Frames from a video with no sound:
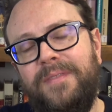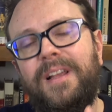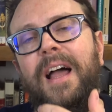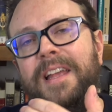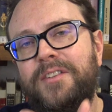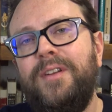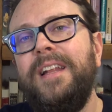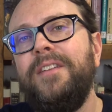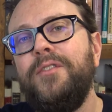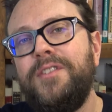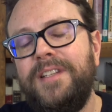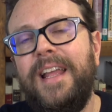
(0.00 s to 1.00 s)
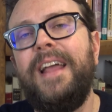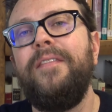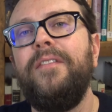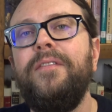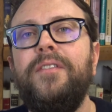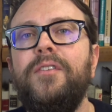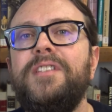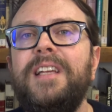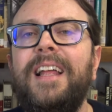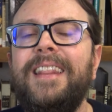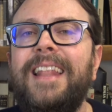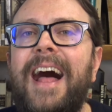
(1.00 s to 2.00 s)
As you can understand, there's
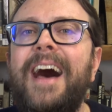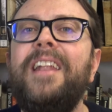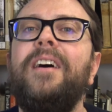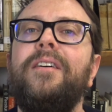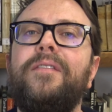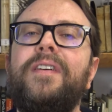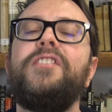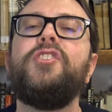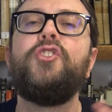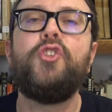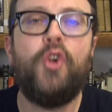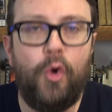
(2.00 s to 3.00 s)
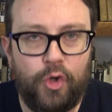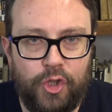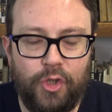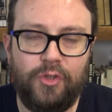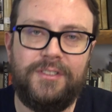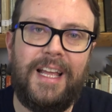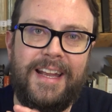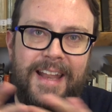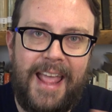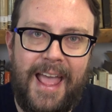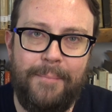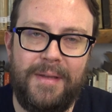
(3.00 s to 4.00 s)
a lot of social
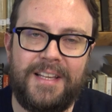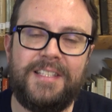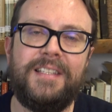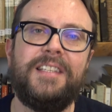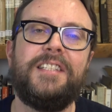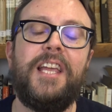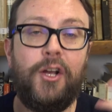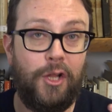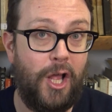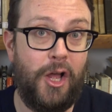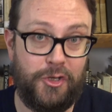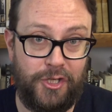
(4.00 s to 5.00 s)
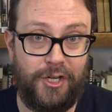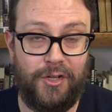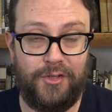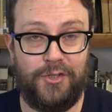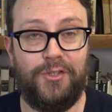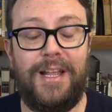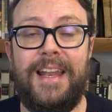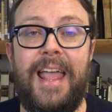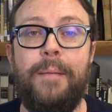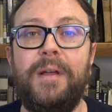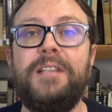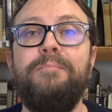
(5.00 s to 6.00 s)
dynamics, psychological also
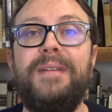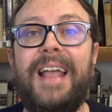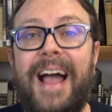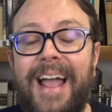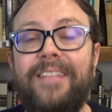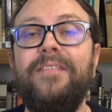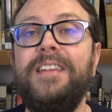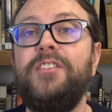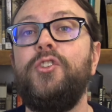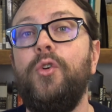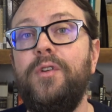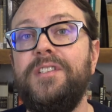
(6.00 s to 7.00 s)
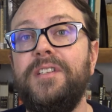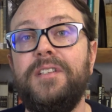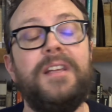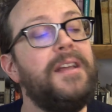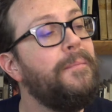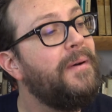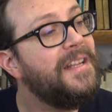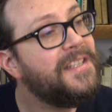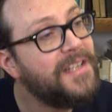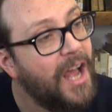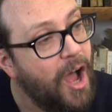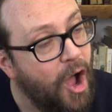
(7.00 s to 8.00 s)
dynamics behind these choices. But
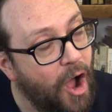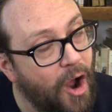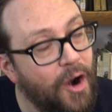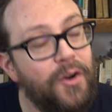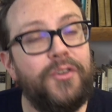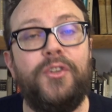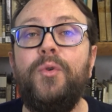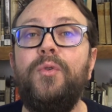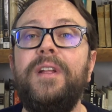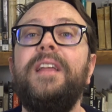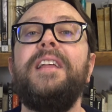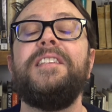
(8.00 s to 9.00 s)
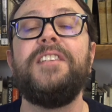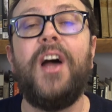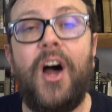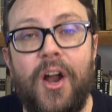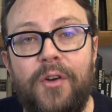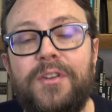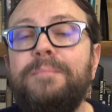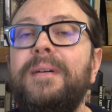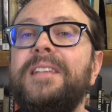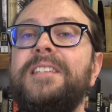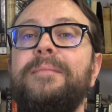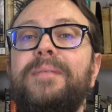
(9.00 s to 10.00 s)
it's our duty, it's our
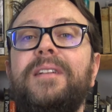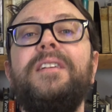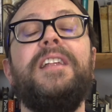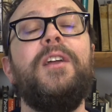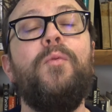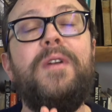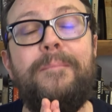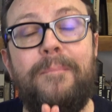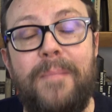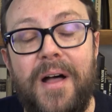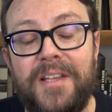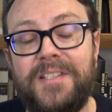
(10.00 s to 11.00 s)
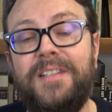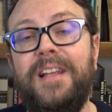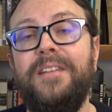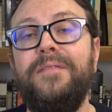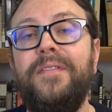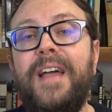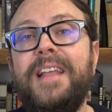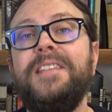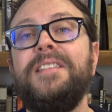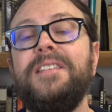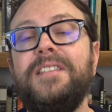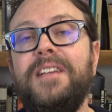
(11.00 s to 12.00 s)
responsibility. We must
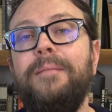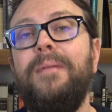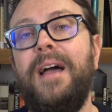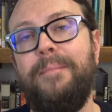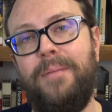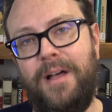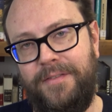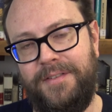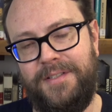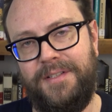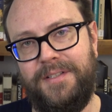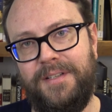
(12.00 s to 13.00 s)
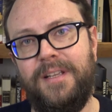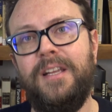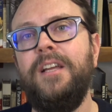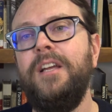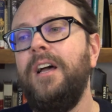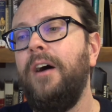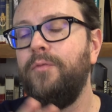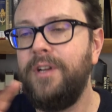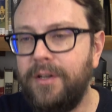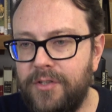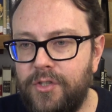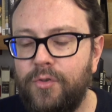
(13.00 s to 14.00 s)
advance some hypothesis of
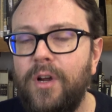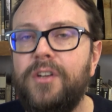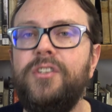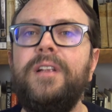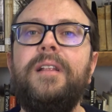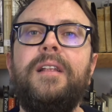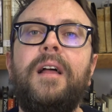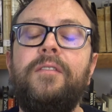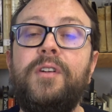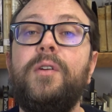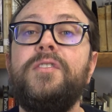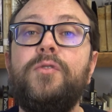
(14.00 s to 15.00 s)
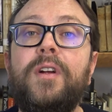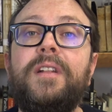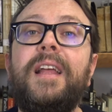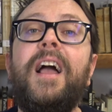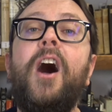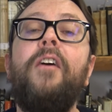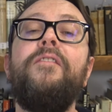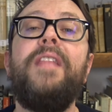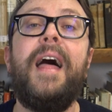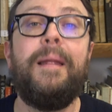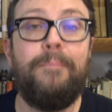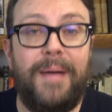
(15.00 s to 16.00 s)
reconstructing of
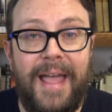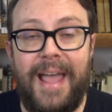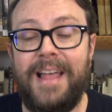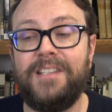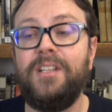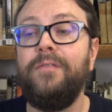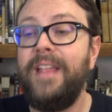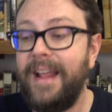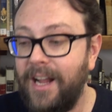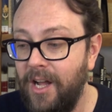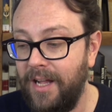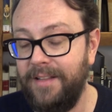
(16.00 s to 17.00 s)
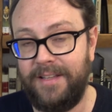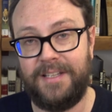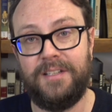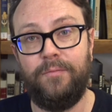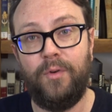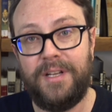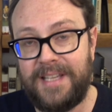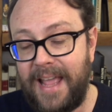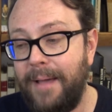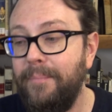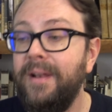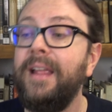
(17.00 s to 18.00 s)
that past, of that context, of what is
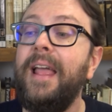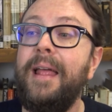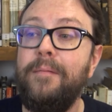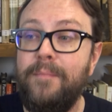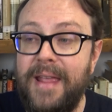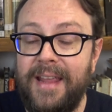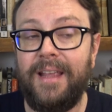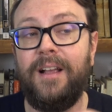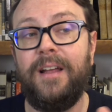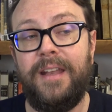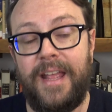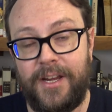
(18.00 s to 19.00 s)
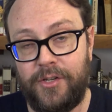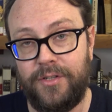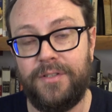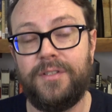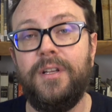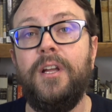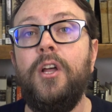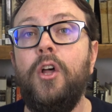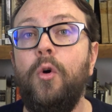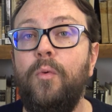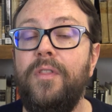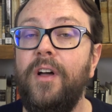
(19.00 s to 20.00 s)
happening, and making connections
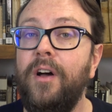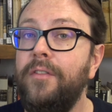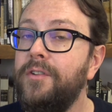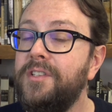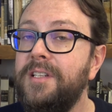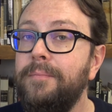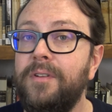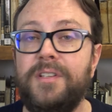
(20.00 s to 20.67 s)
with other similar